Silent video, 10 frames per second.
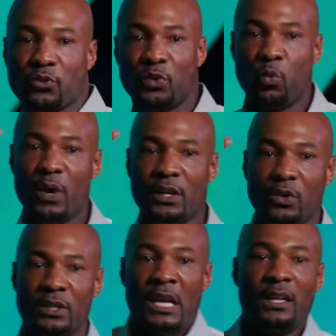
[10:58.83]
the
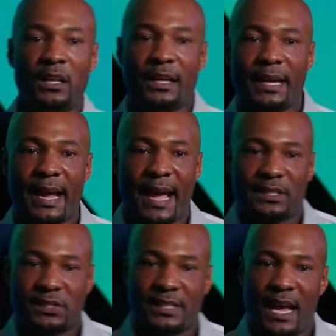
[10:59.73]
windows, looking at
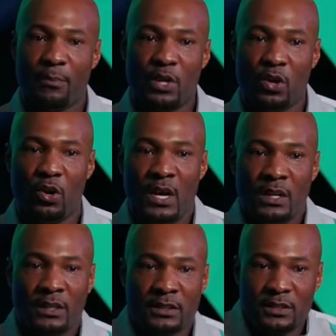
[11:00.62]
Samuel
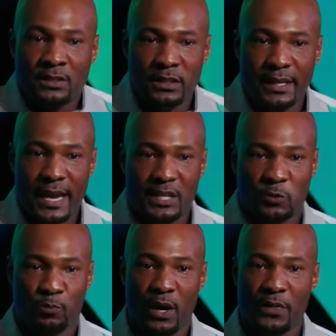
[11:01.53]
look at his
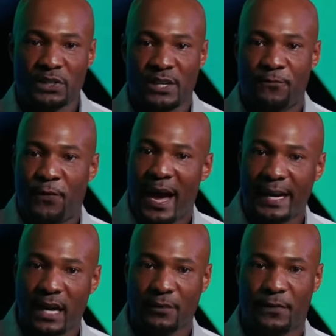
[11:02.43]
brothers and find
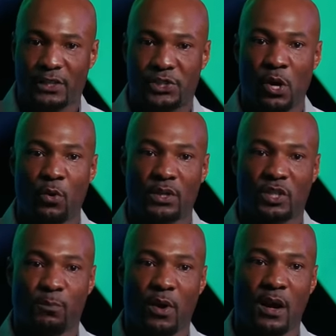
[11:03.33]
out if their shoulders are
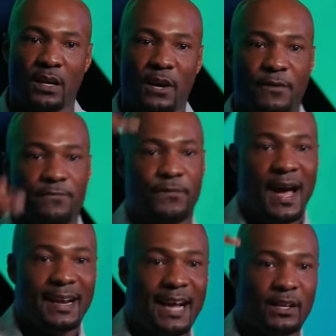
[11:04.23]
broad enough and
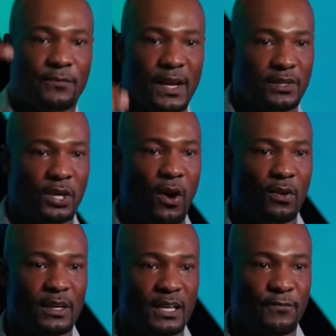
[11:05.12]
find out if they're tall
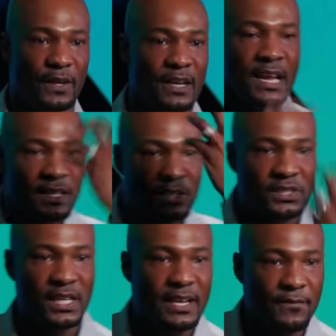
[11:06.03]
enough and to
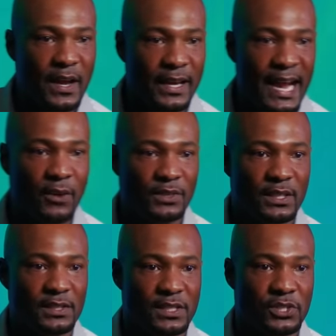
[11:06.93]
see if their
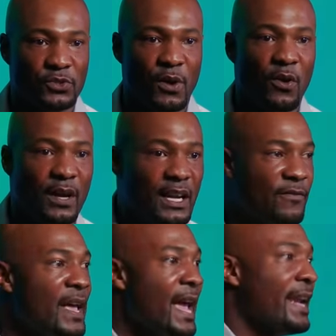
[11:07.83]
countenance is strong enough.
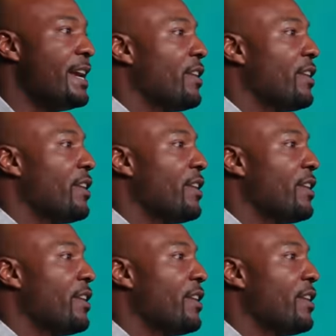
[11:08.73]
And here